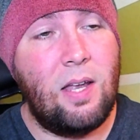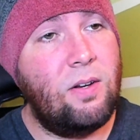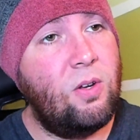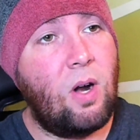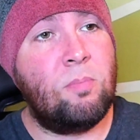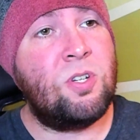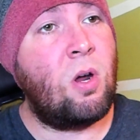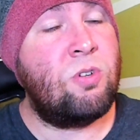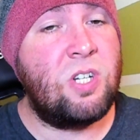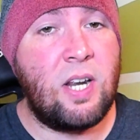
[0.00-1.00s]
dude, I'm
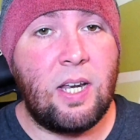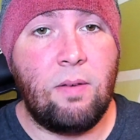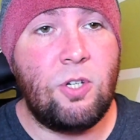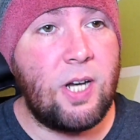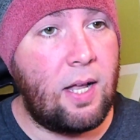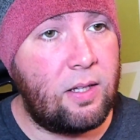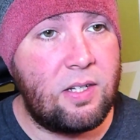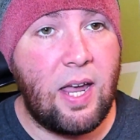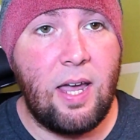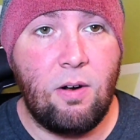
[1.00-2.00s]
so sick of jealous
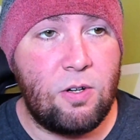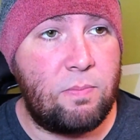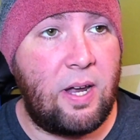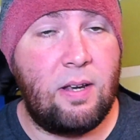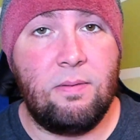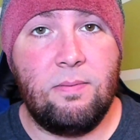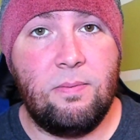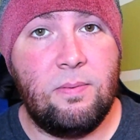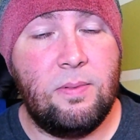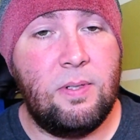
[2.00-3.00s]
haters, man.
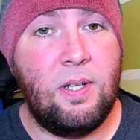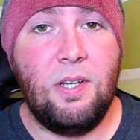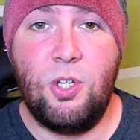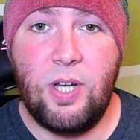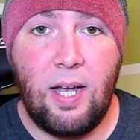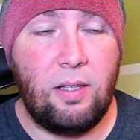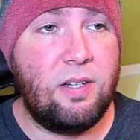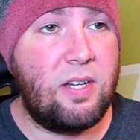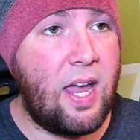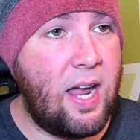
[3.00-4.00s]

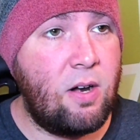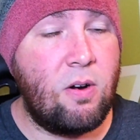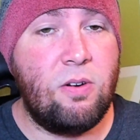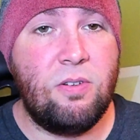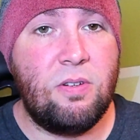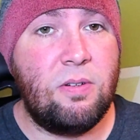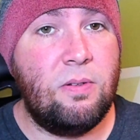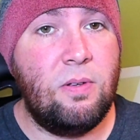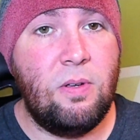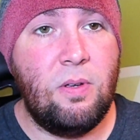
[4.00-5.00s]
Jealous haters.
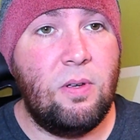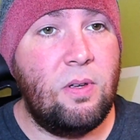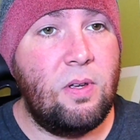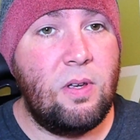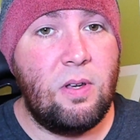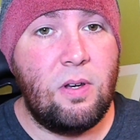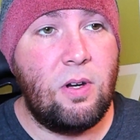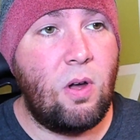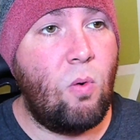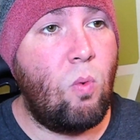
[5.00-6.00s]
You
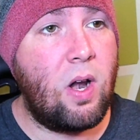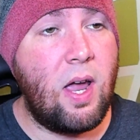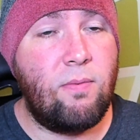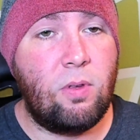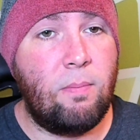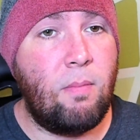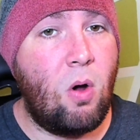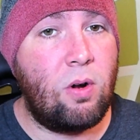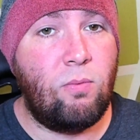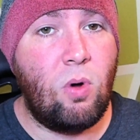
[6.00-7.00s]
know, whatever the
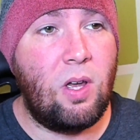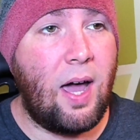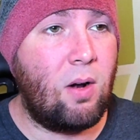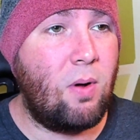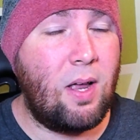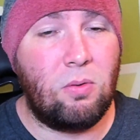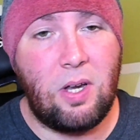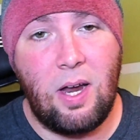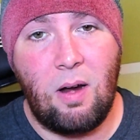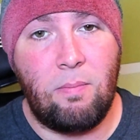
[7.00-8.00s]
motive was, I don't I don't
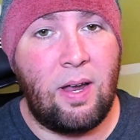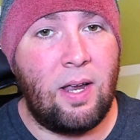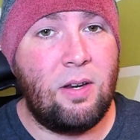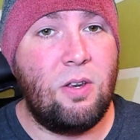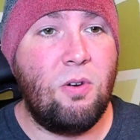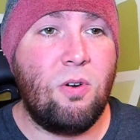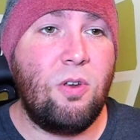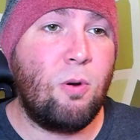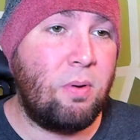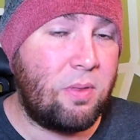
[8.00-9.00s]
care, man. You're
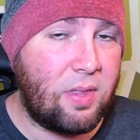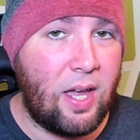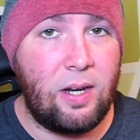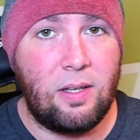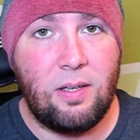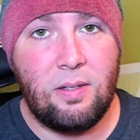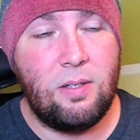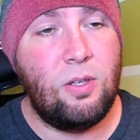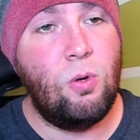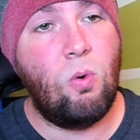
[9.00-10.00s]
you're pathetic.
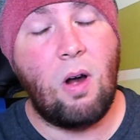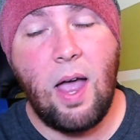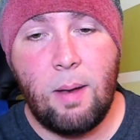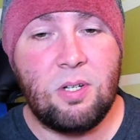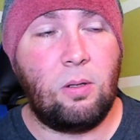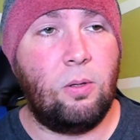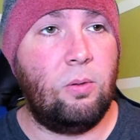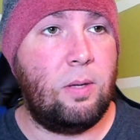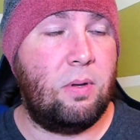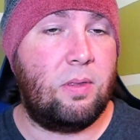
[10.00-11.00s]
You were
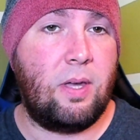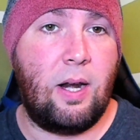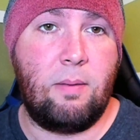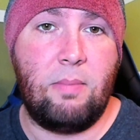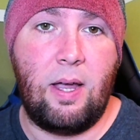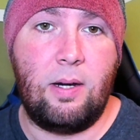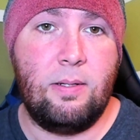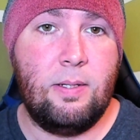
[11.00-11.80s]
absolutely pathetic, man.